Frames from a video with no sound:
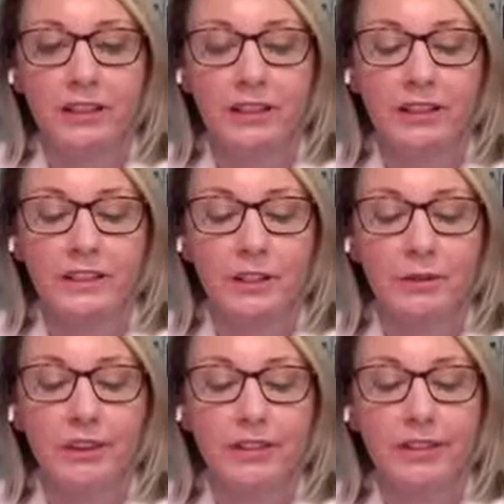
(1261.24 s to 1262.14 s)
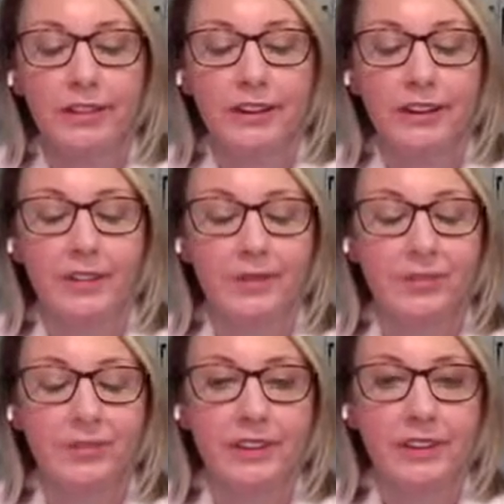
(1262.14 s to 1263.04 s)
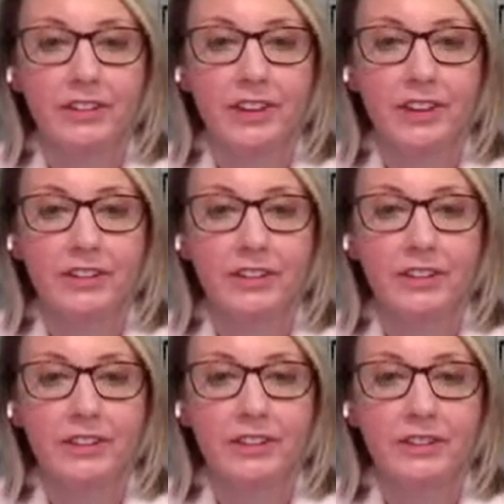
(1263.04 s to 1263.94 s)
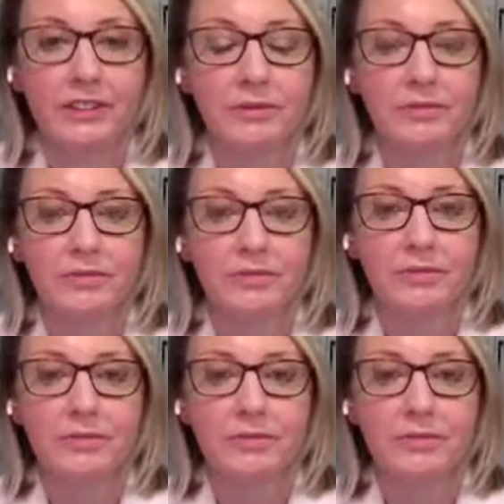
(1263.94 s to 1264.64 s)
links in with the educational system.